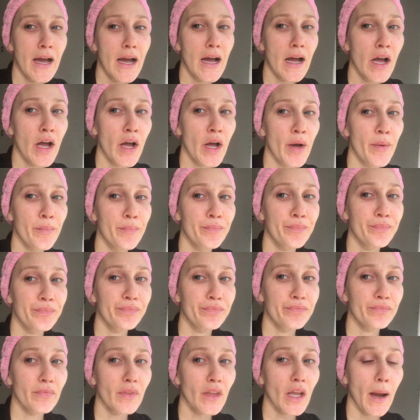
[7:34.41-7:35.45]

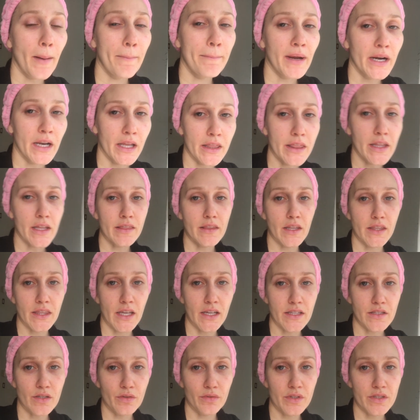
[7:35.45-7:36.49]
But I think that
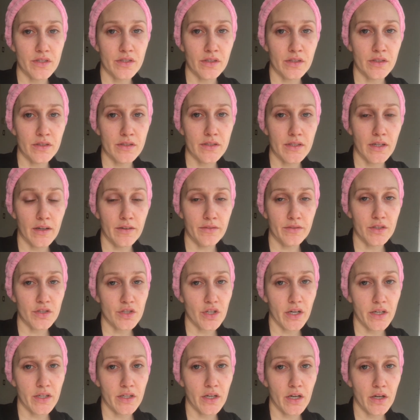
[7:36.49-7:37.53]
that's a result of the
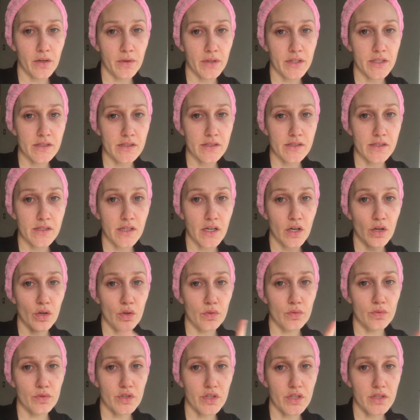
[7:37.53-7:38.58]
Tretinoin,
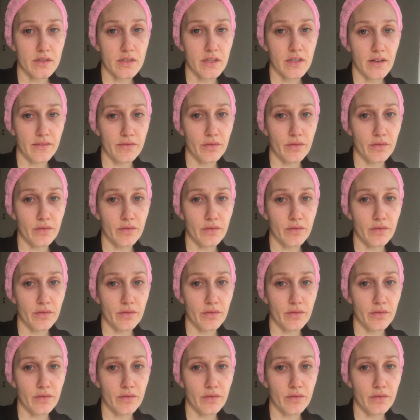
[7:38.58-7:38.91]
so just an